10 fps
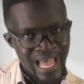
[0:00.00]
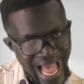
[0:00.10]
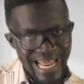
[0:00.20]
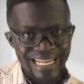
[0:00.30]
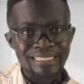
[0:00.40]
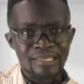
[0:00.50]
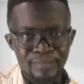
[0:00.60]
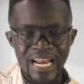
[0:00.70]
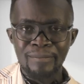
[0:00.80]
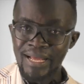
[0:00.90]
I am to
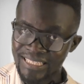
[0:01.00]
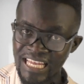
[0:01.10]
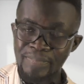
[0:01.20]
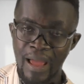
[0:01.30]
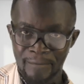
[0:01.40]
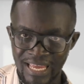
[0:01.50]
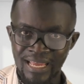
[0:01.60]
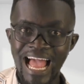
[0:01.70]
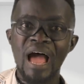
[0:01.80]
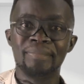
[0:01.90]
Merima to say be a
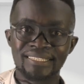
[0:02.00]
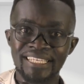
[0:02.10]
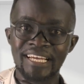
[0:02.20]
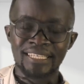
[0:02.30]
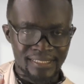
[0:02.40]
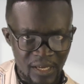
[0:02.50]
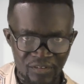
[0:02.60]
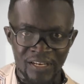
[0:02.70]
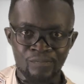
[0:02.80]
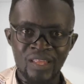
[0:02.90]
me. I met Kyei
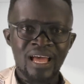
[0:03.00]
Stephen.